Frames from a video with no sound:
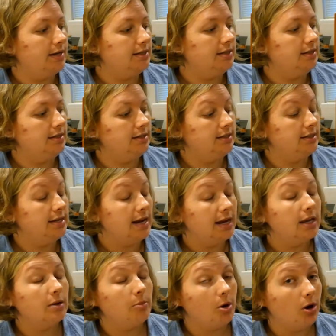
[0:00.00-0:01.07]
to take
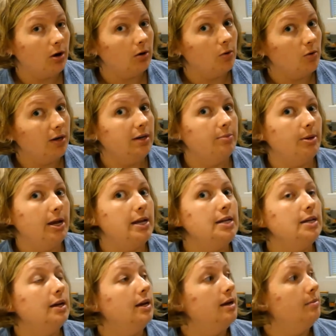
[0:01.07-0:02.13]
it apart quite a bit
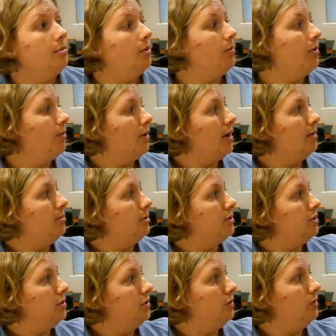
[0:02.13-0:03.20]
but we were able
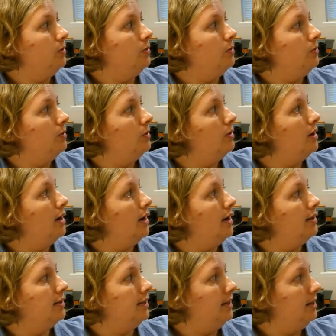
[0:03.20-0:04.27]
to
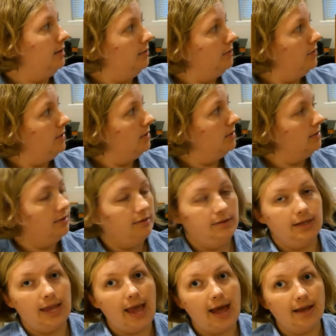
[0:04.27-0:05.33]
leave
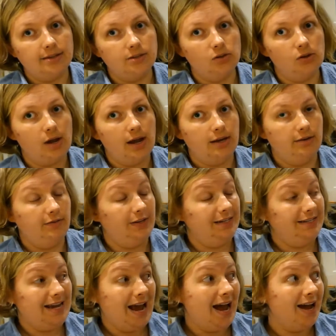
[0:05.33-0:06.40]
the castle kind of
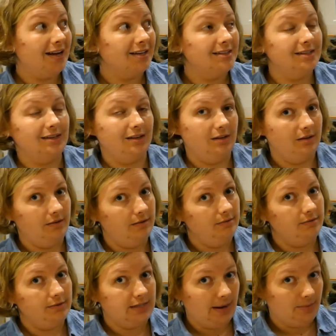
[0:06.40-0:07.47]
intact,
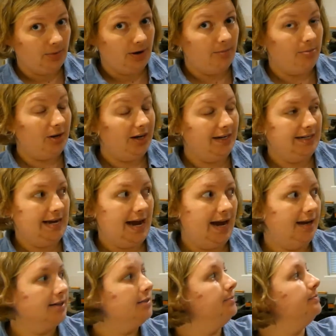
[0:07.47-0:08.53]
separate but
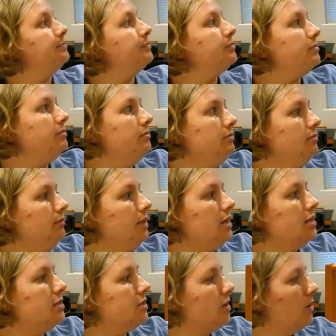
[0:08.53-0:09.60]
intact.
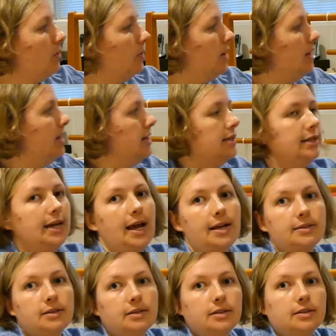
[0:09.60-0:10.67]
So the
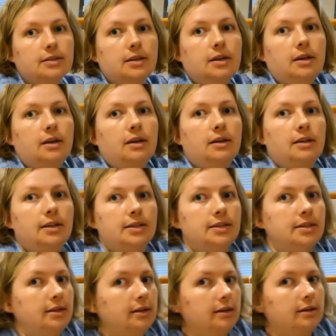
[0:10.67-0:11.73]
castle is this
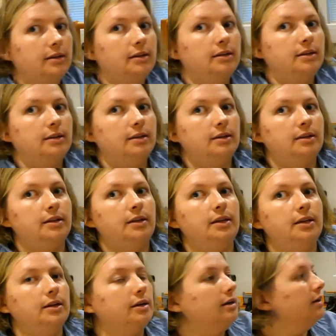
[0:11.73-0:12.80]
thing
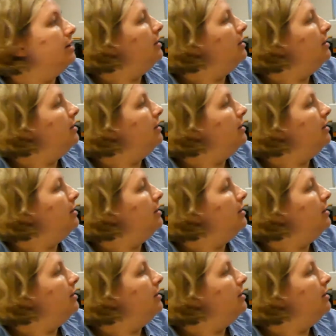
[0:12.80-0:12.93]
here,